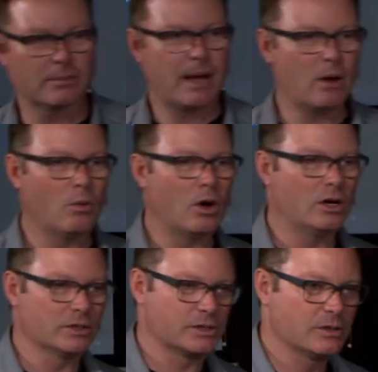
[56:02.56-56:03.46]
about
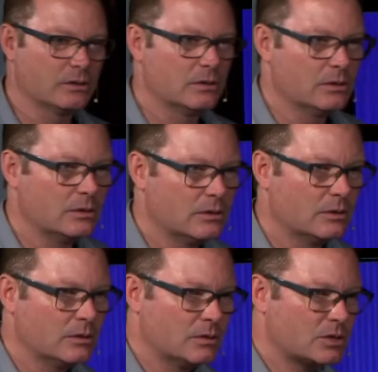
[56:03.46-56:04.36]
walls.
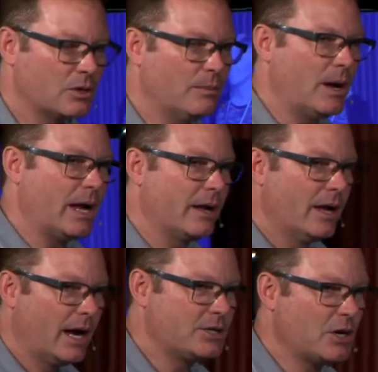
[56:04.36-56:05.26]
So am I.
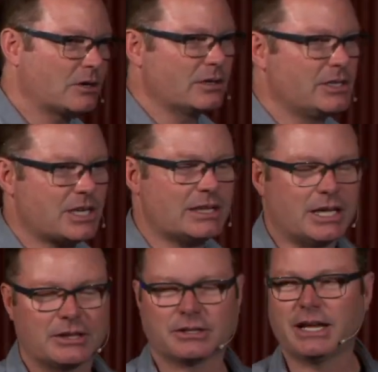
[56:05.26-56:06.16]
I jokingly said
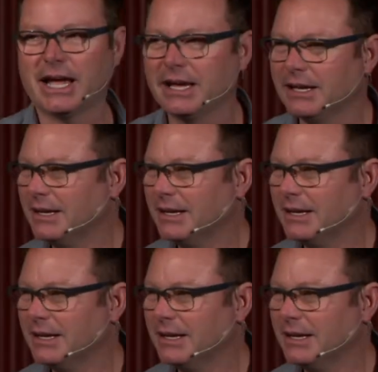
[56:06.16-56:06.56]
the other day,